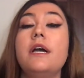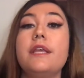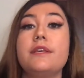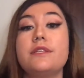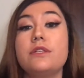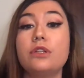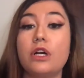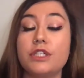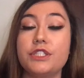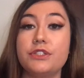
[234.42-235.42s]
This is a
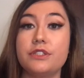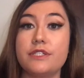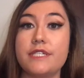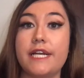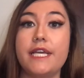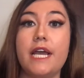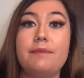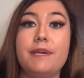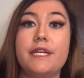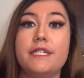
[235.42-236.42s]
longitudinal study. I'd
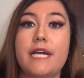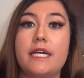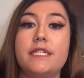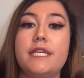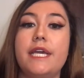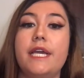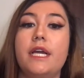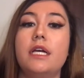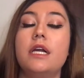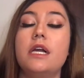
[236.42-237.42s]
be
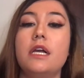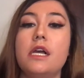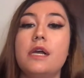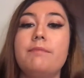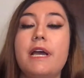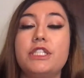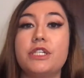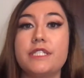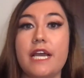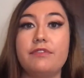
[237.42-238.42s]
conducting
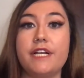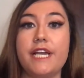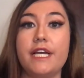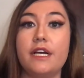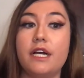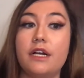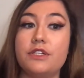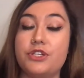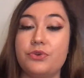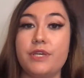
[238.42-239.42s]
measures every
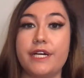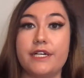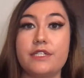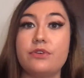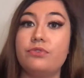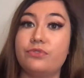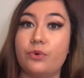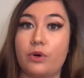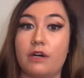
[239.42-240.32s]
2 years for